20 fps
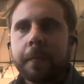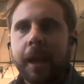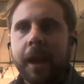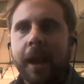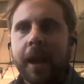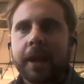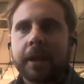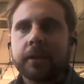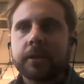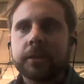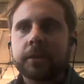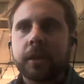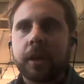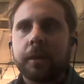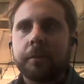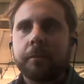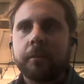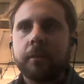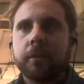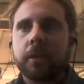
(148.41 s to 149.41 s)
And
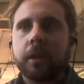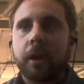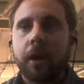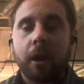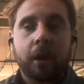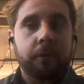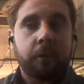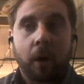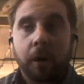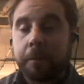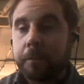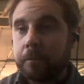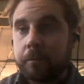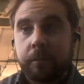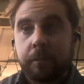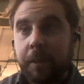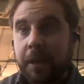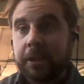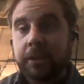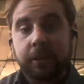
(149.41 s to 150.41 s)
I
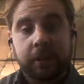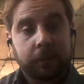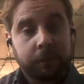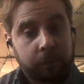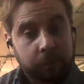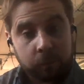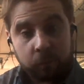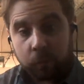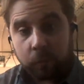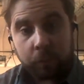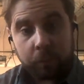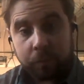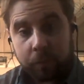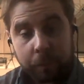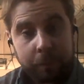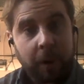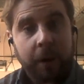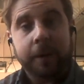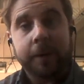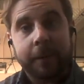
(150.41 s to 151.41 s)
basically
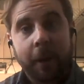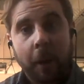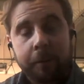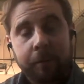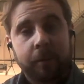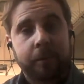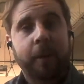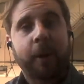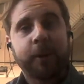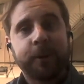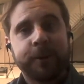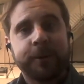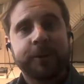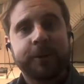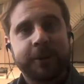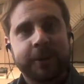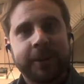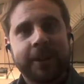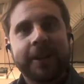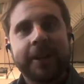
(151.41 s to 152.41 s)

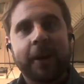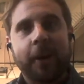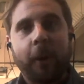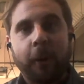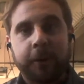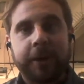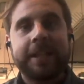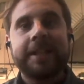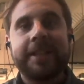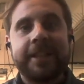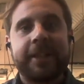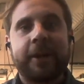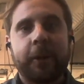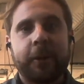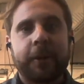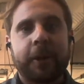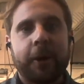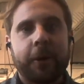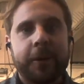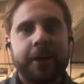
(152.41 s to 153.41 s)
proposed on
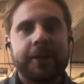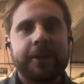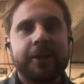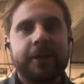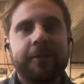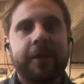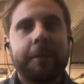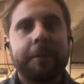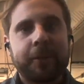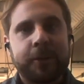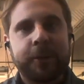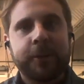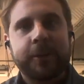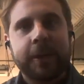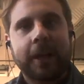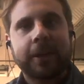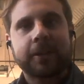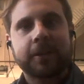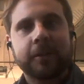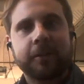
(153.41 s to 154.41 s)
Indiegogo in November
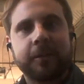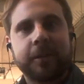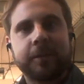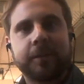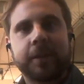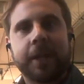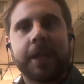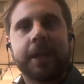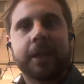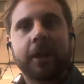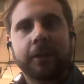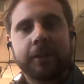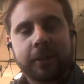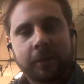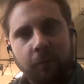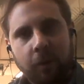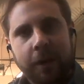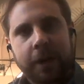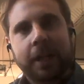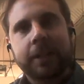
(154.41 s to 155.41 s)
2015. I said,
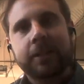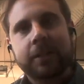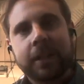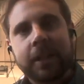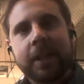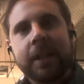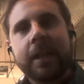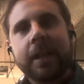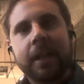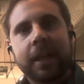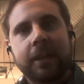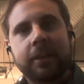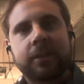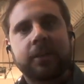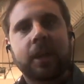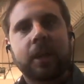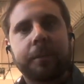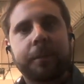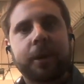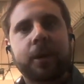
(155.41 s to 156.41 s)
right, let's
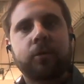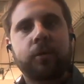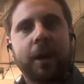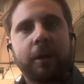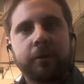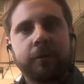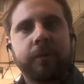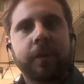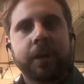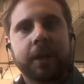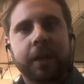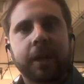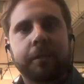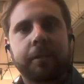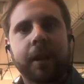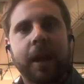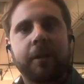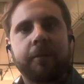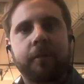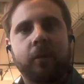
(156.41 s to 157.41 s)
set up a crowdfunding
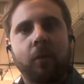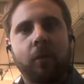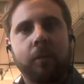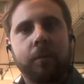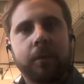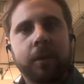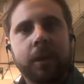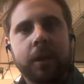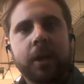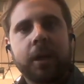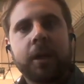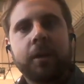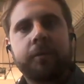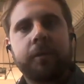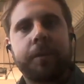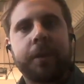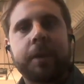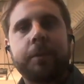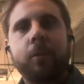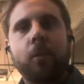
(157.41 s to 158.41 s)
platform for
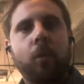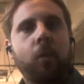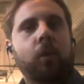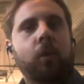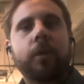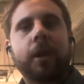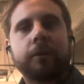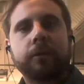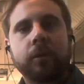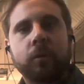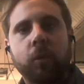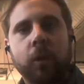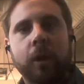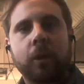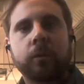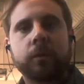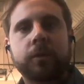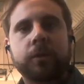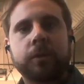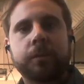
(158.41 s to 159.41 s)
people all around the
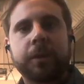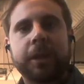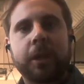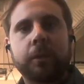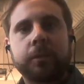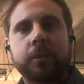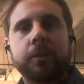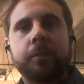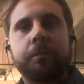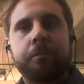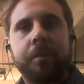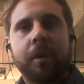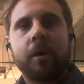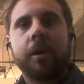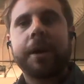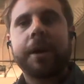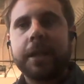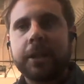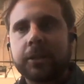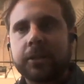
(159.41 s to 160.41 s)
world to be able to
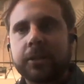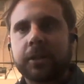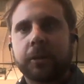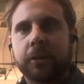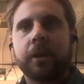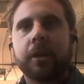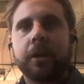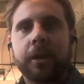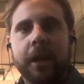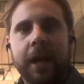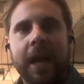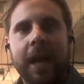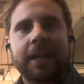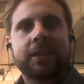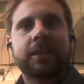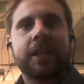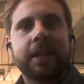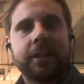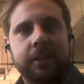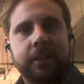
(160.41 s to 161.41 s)
buy solar
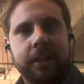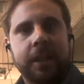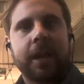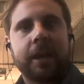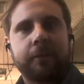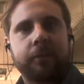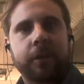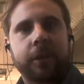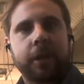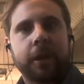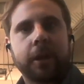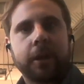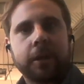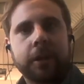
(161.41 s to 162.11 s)
assets in Africa,